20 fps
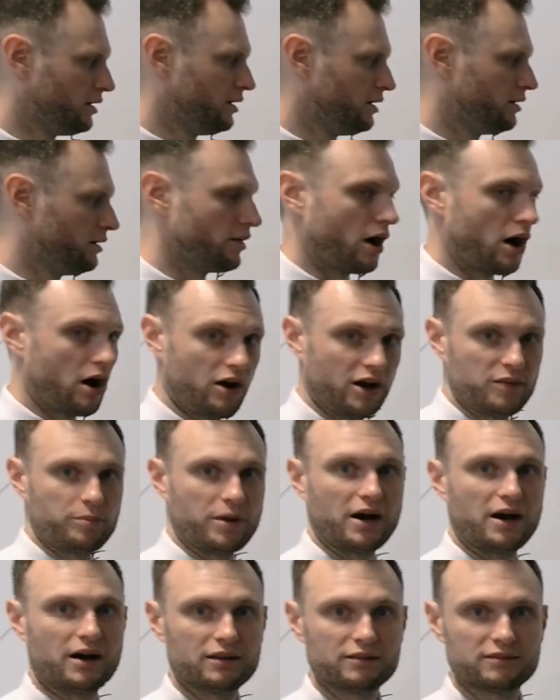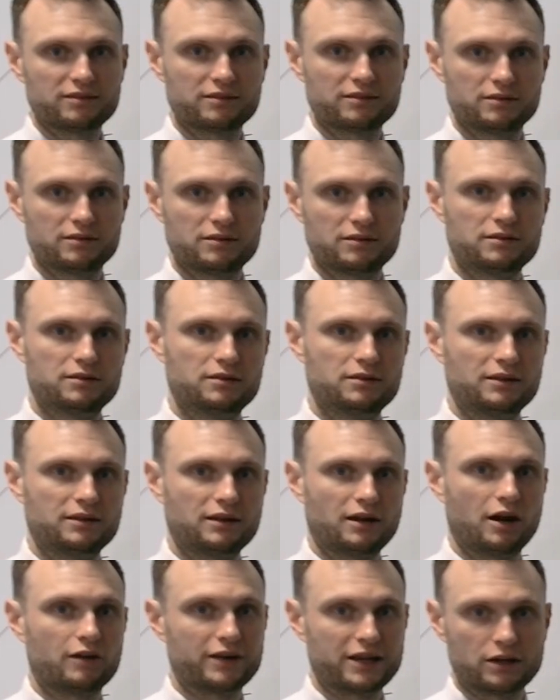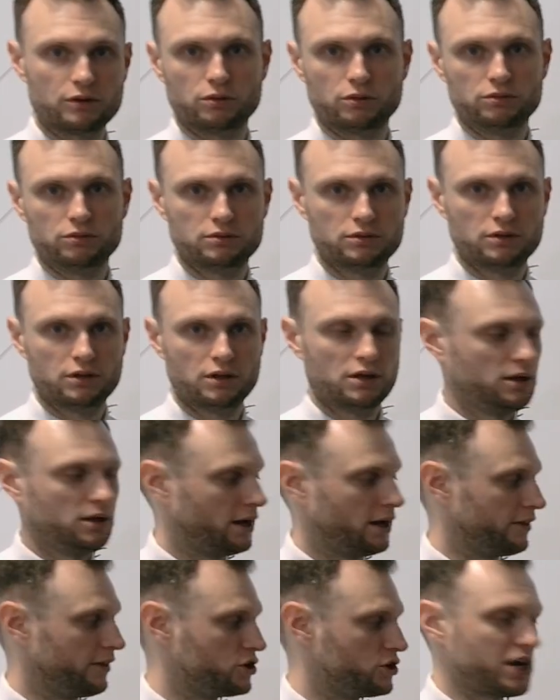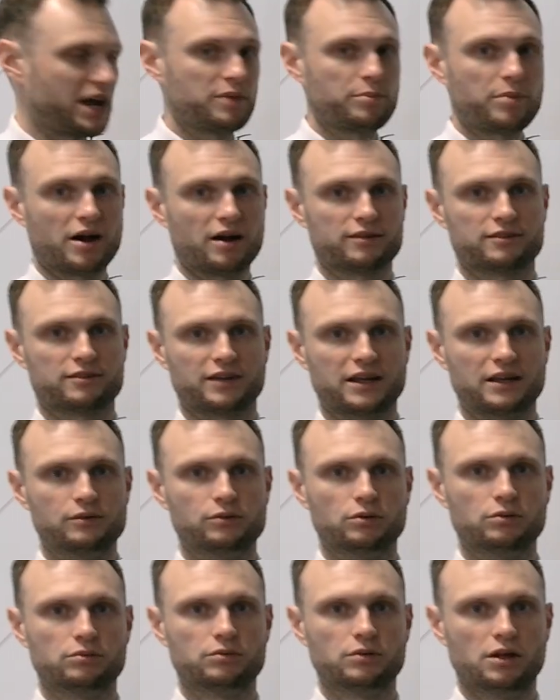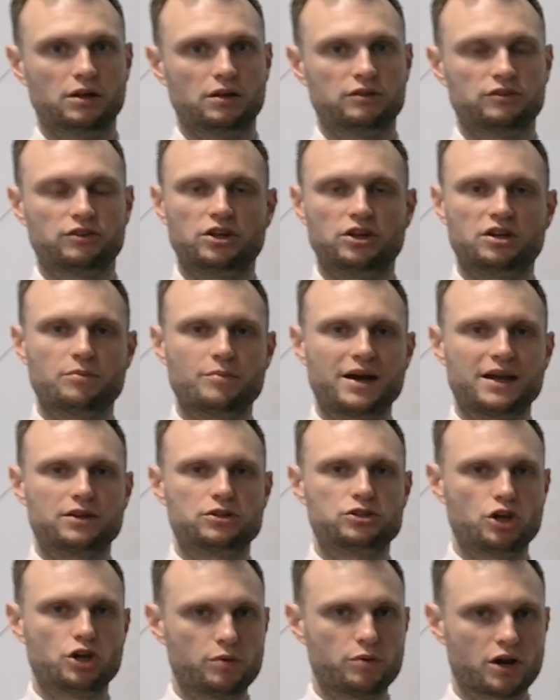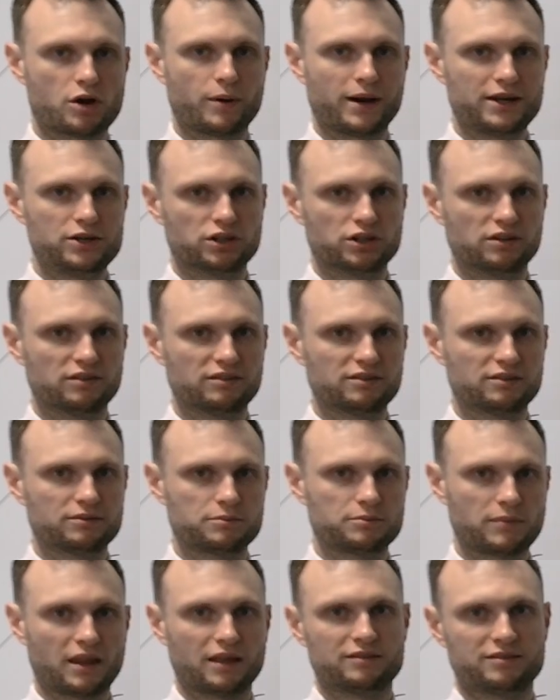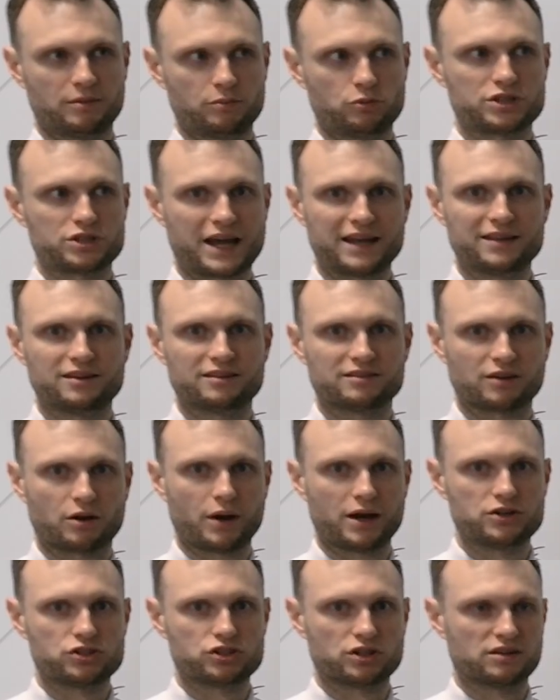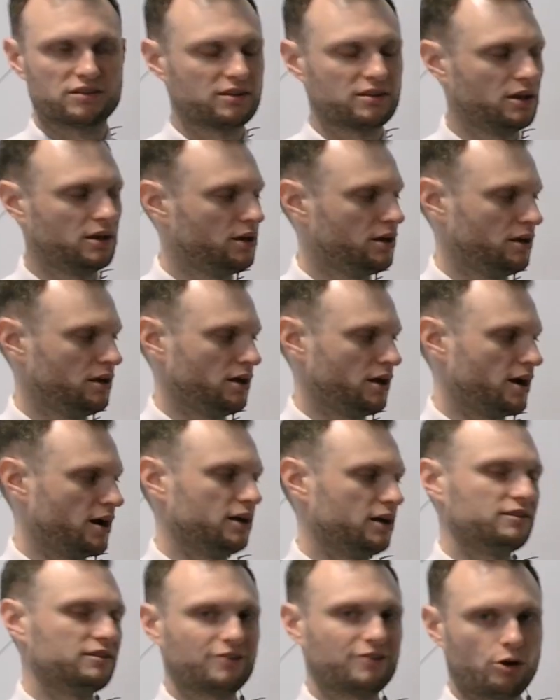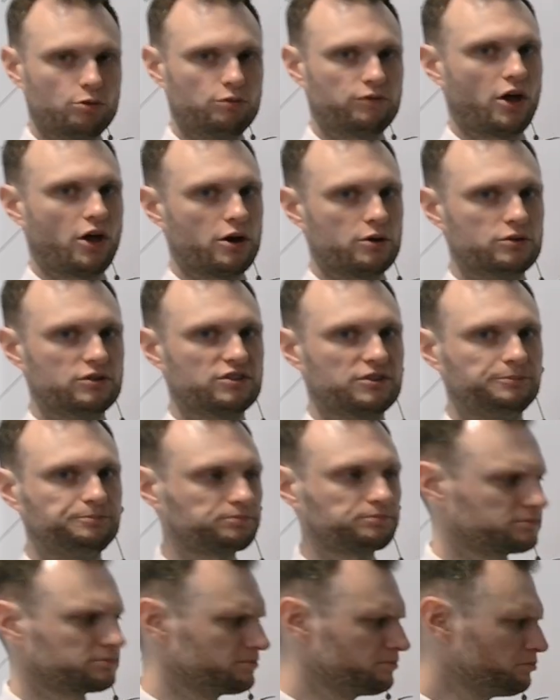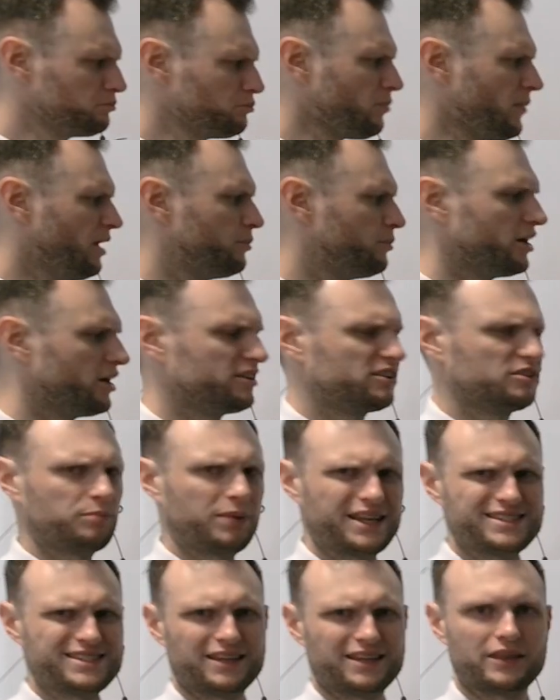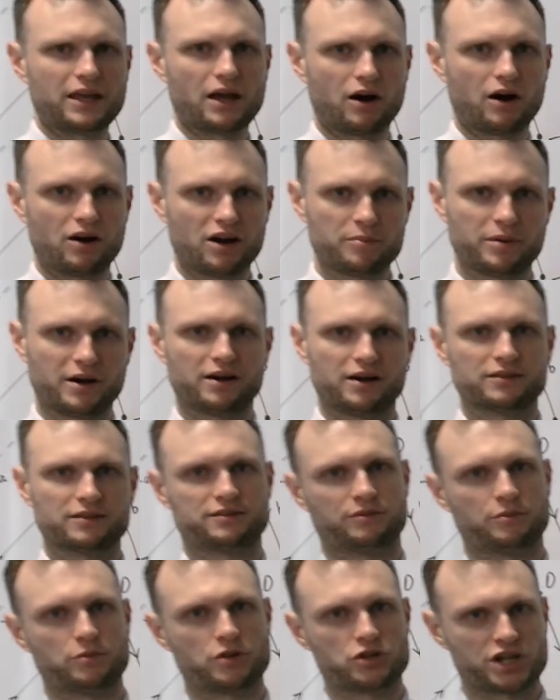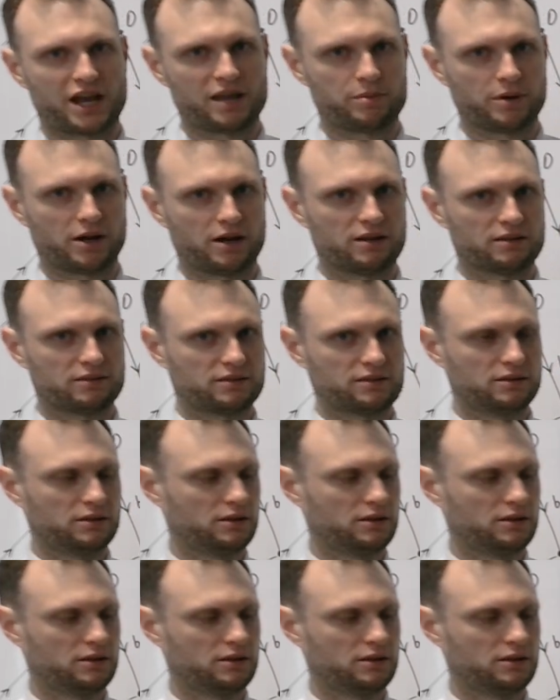The I parts are equal and the j parts are equal. So you can make 2 equations, simultaneous equations, and solve those by splitting the I parts from the j parts.